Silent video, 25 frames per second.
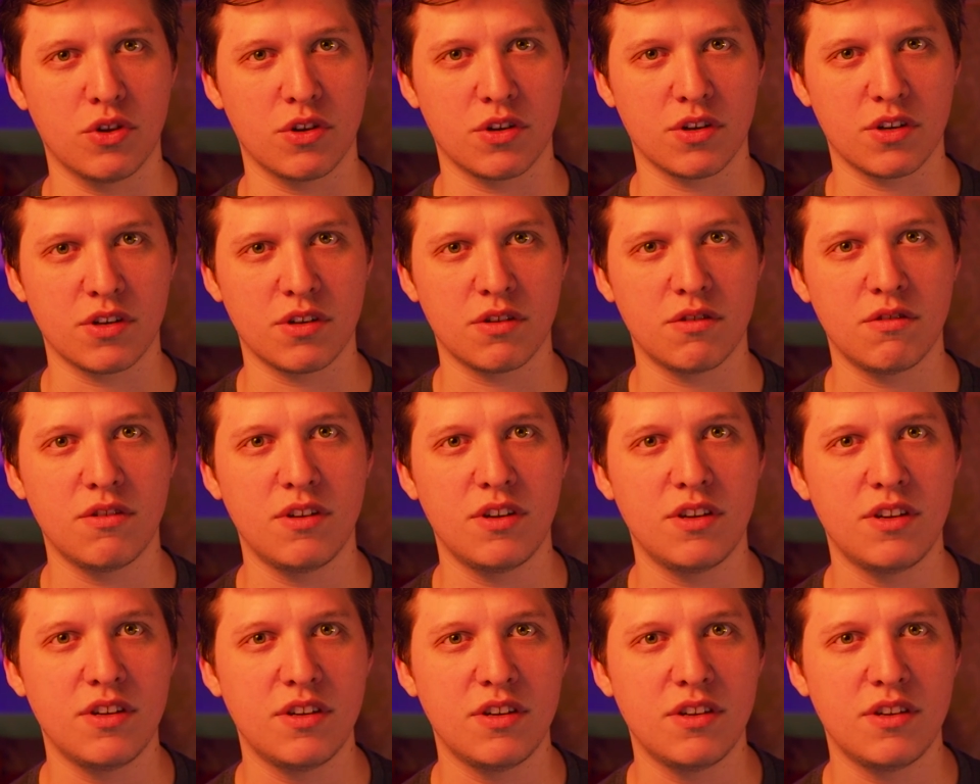blur.
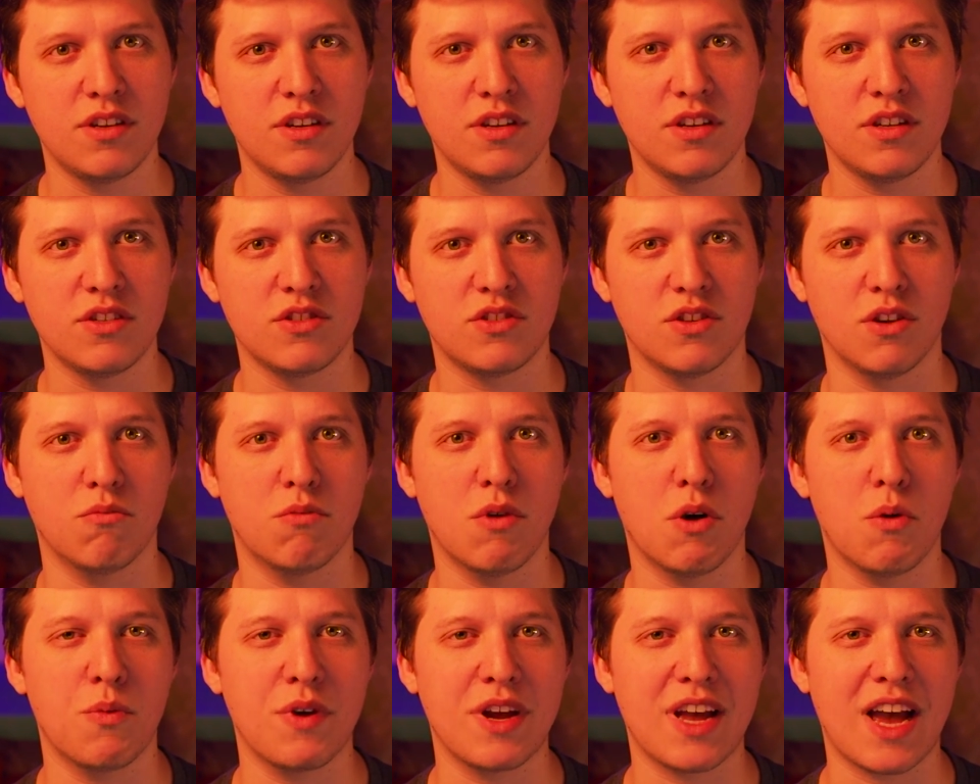So
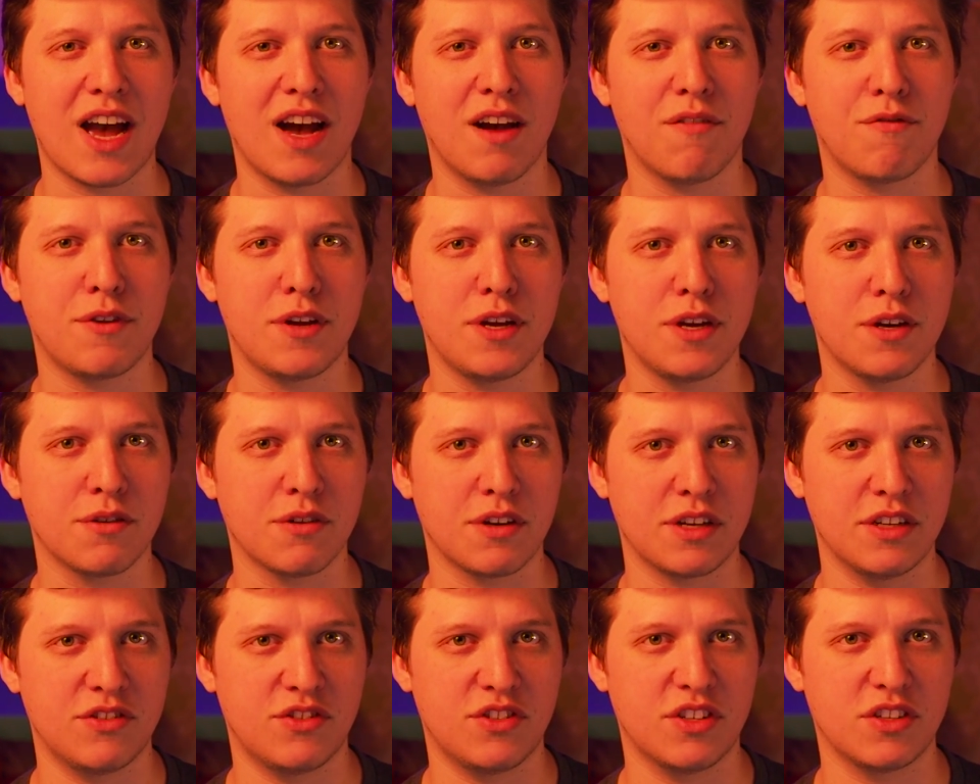what we have here
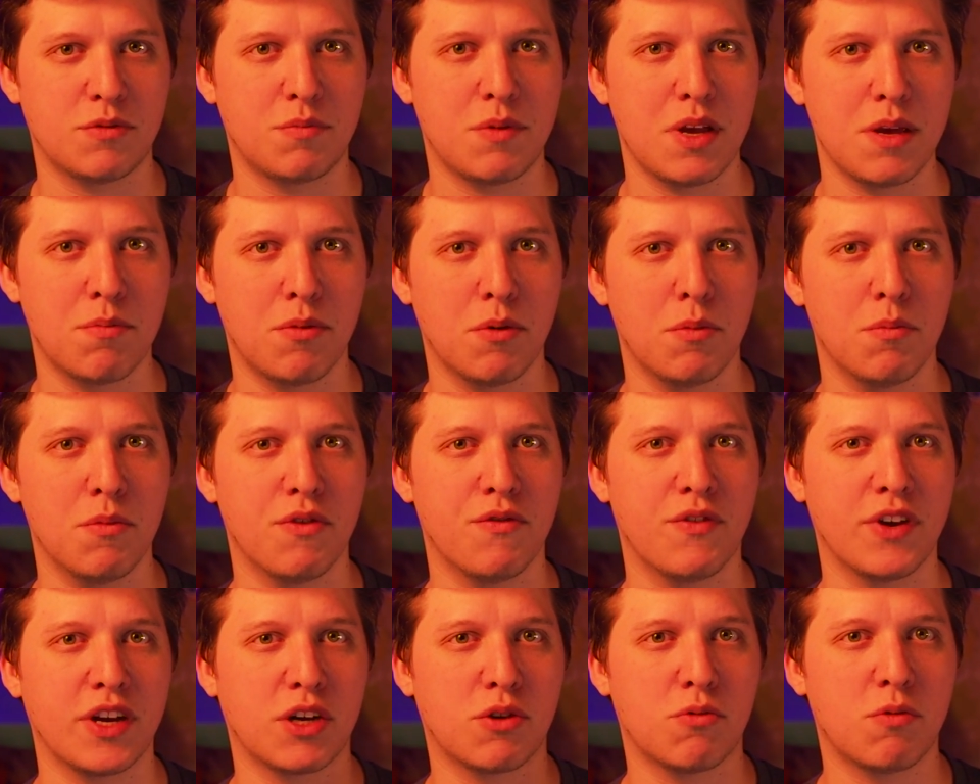is just people
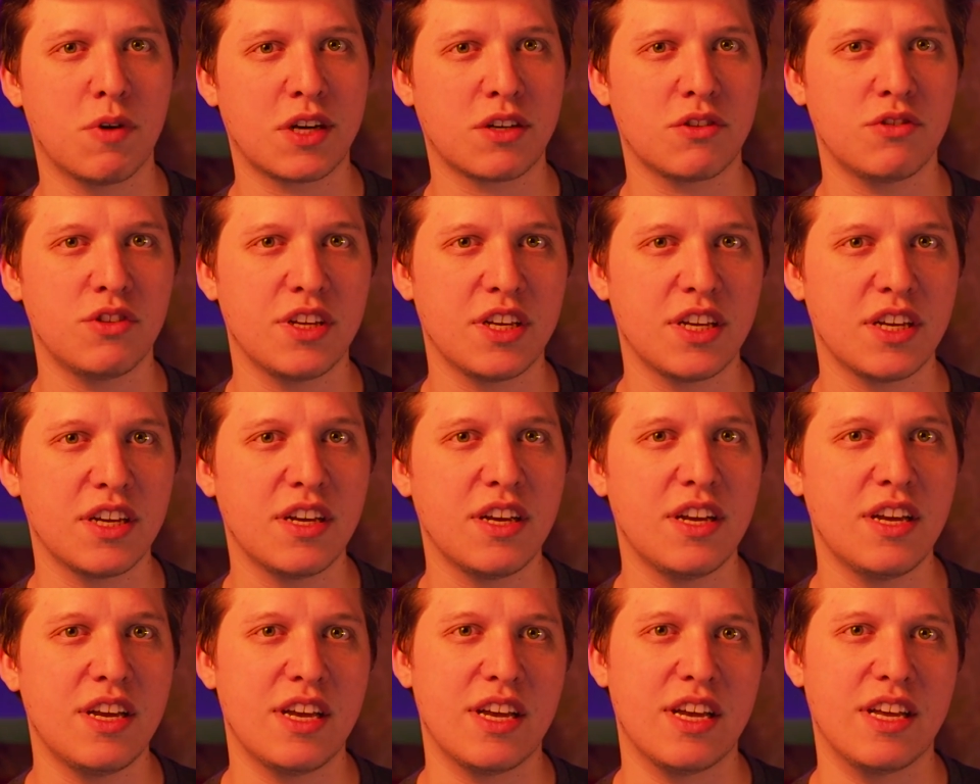moving quickly
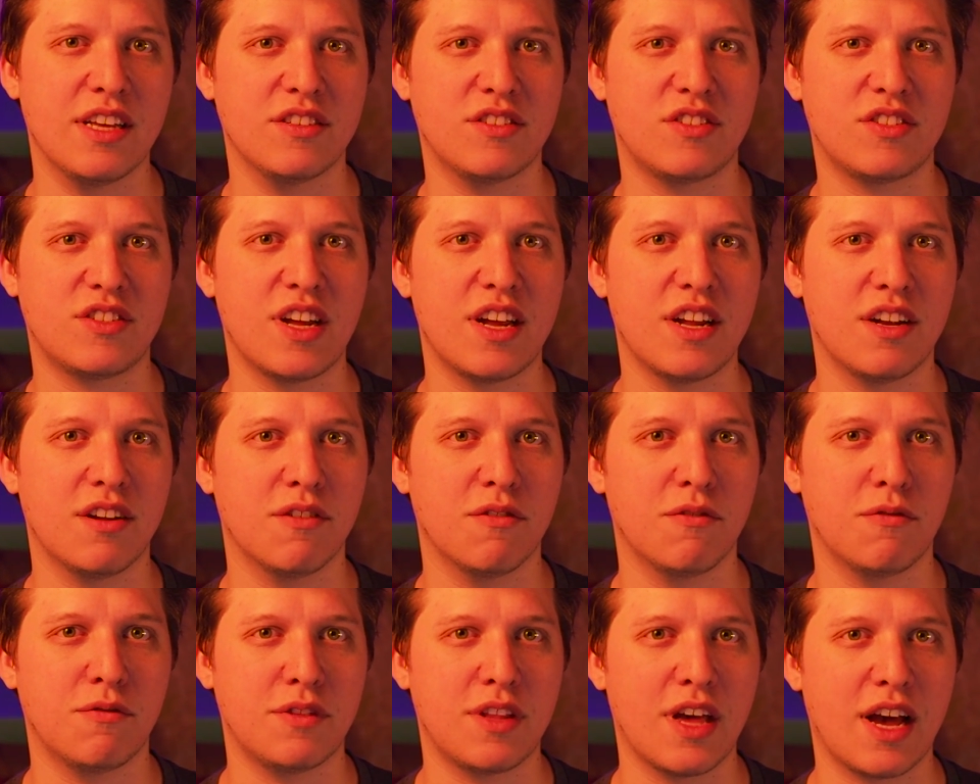instead
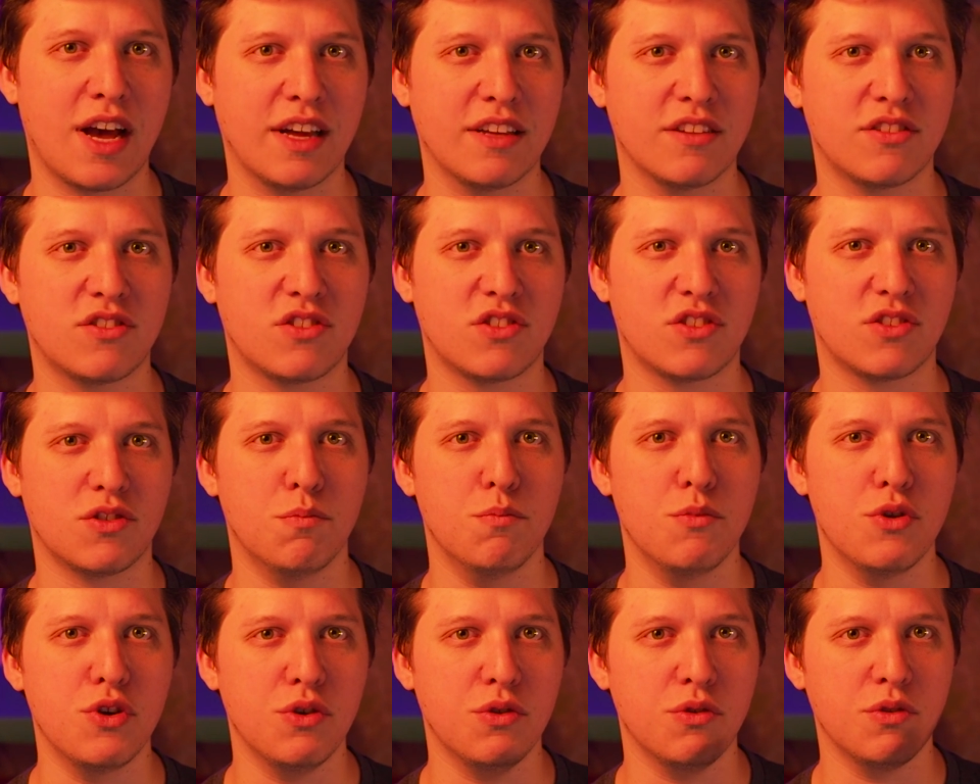of that
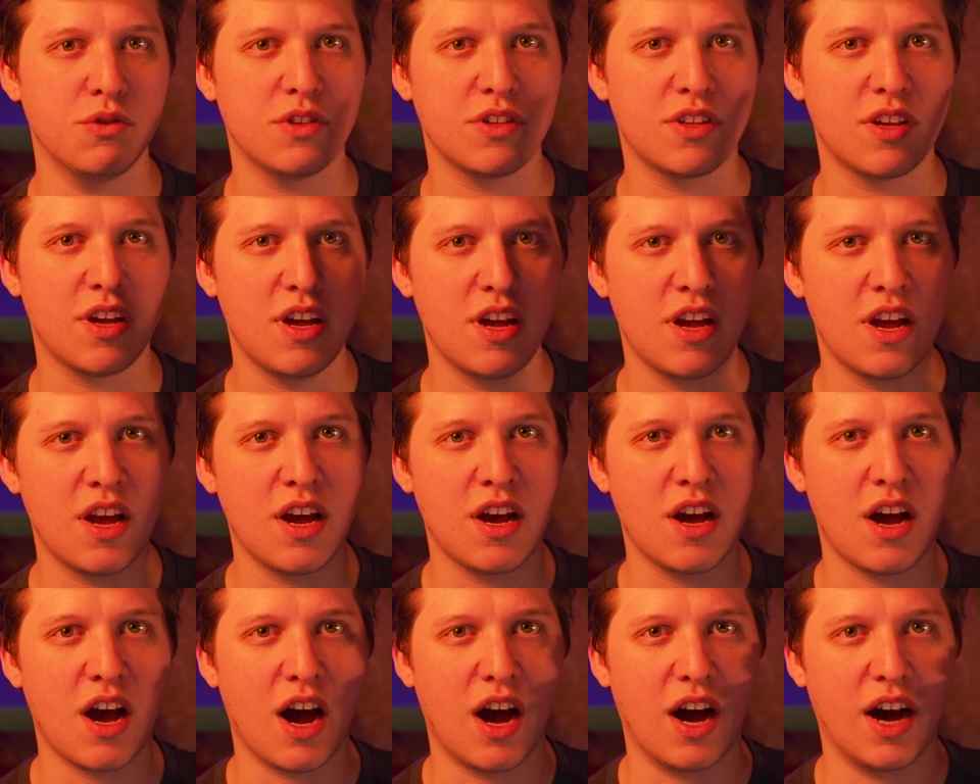smooth
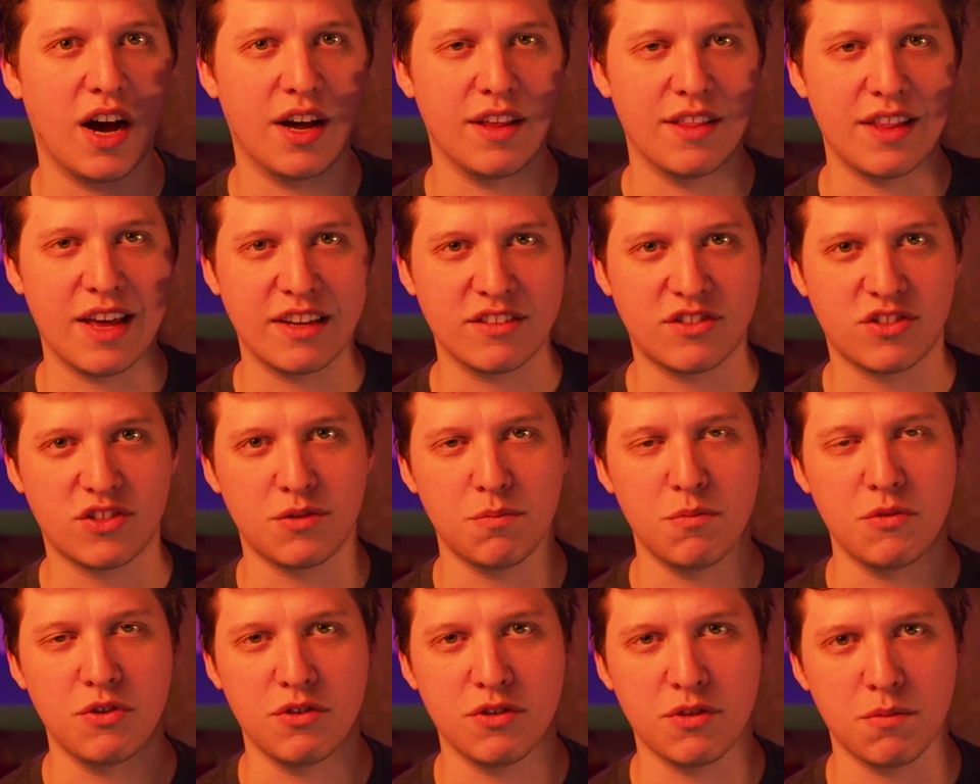
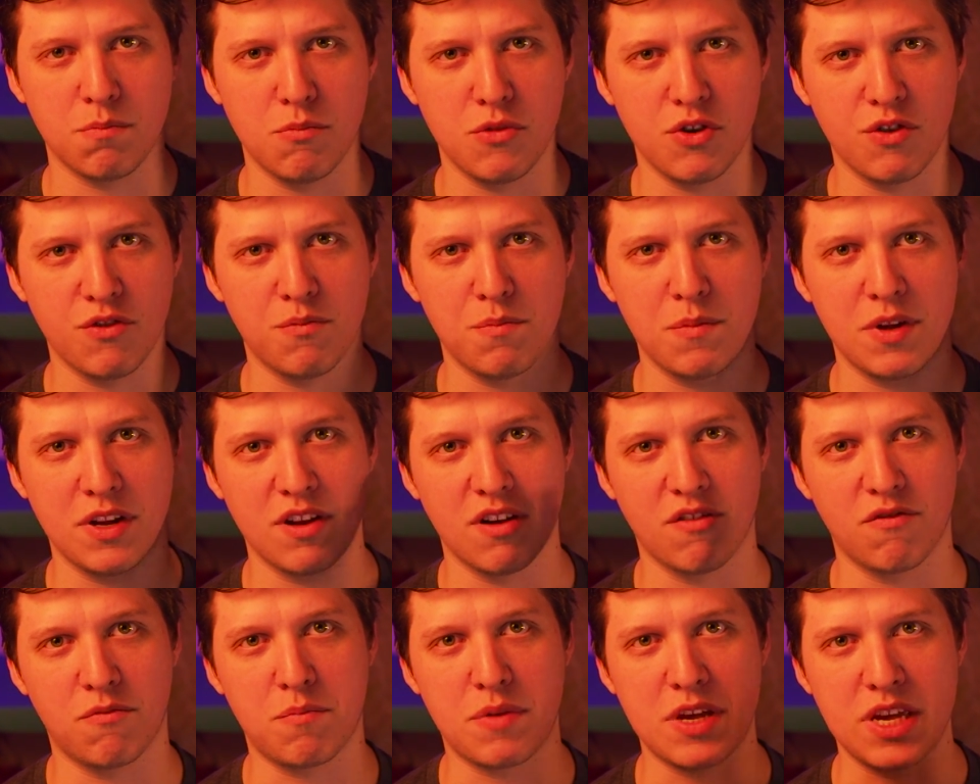
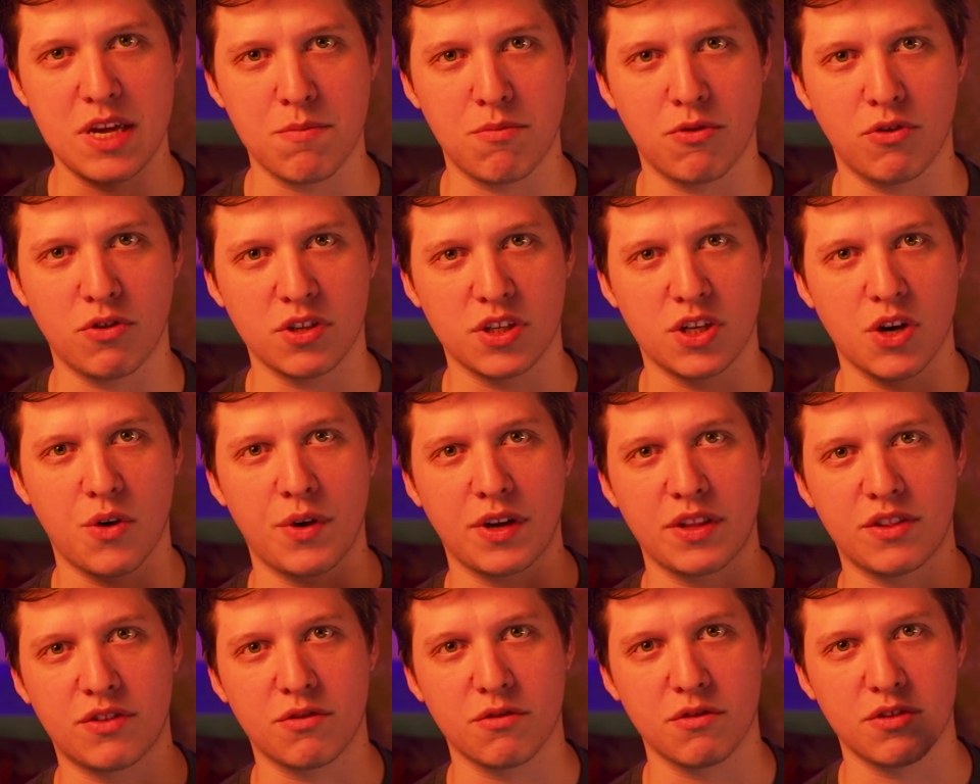movement of people
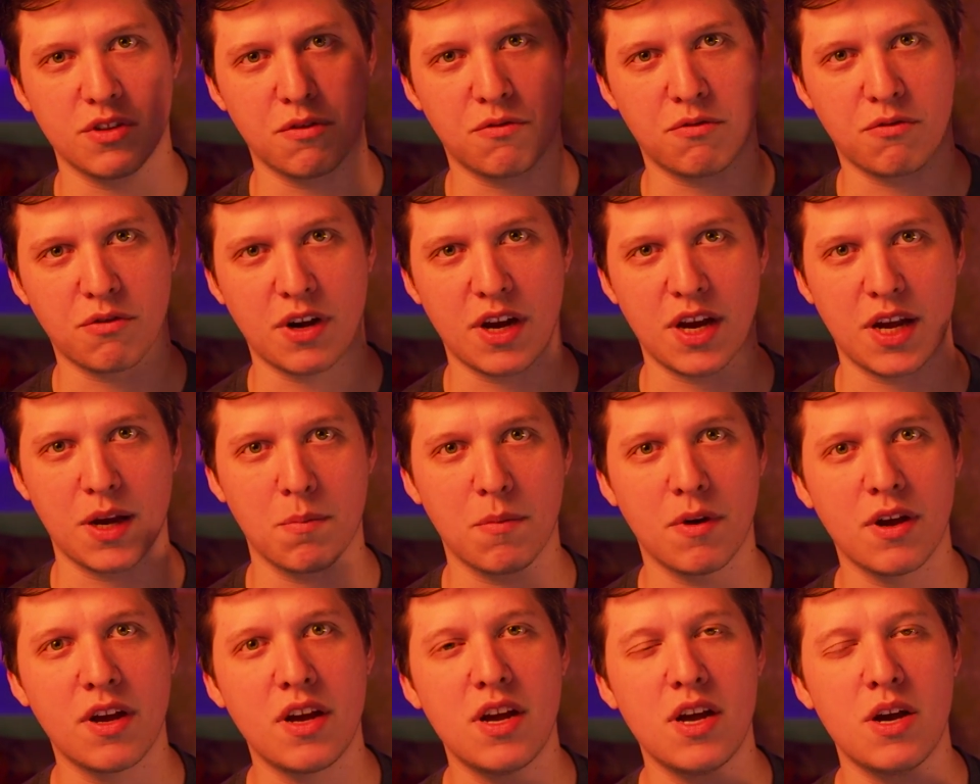going through the
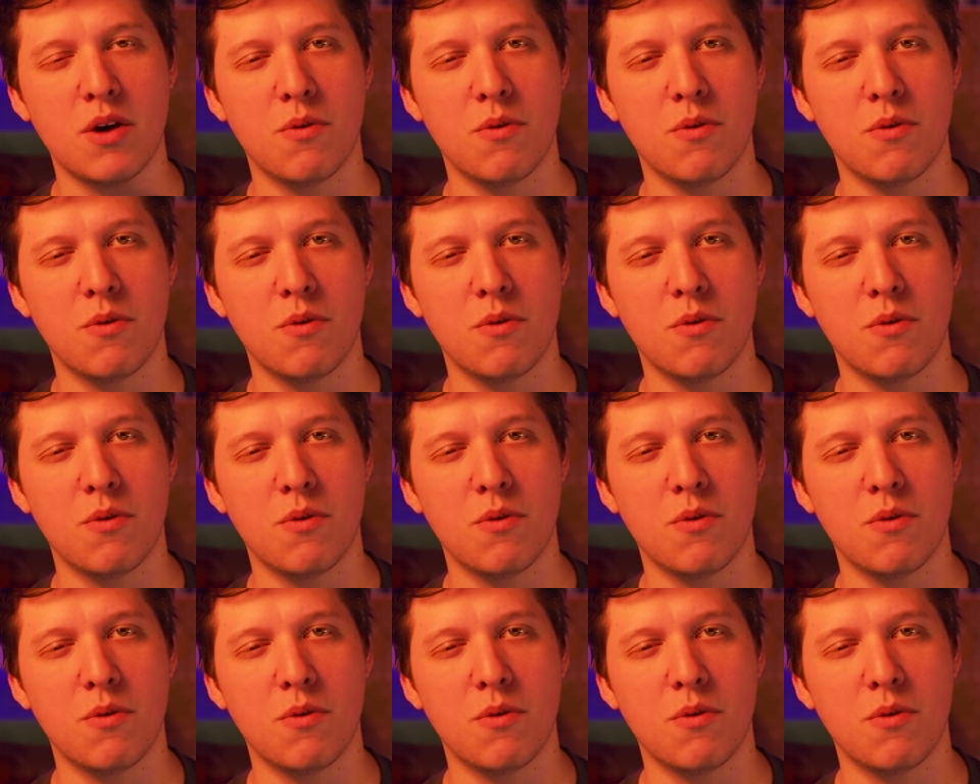frame